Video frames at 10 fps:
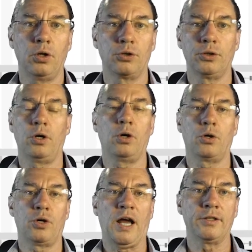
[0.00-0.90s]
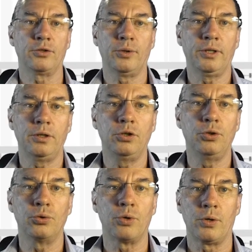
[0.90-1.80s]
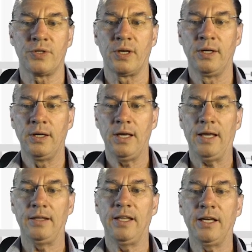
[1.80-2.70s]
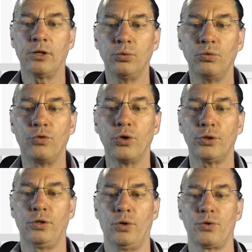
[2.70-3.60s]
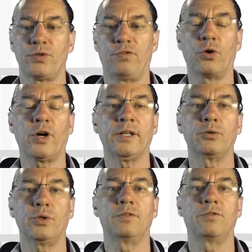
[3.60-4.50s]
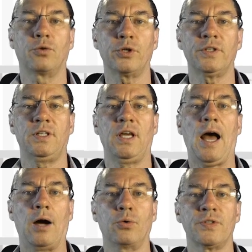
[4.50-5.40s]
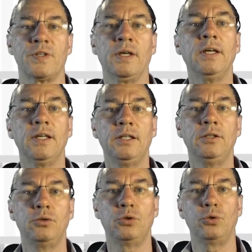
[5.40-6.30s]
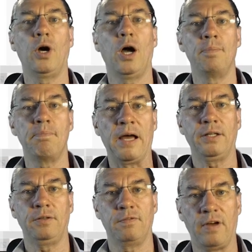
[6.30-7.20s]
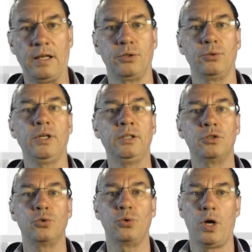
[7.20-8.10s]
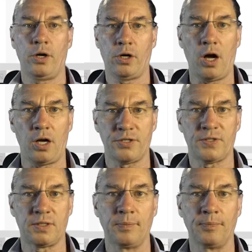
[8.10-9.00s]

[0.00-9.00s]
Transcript: or 100 euros, and they convert those 440 hours into a money value, into a cost.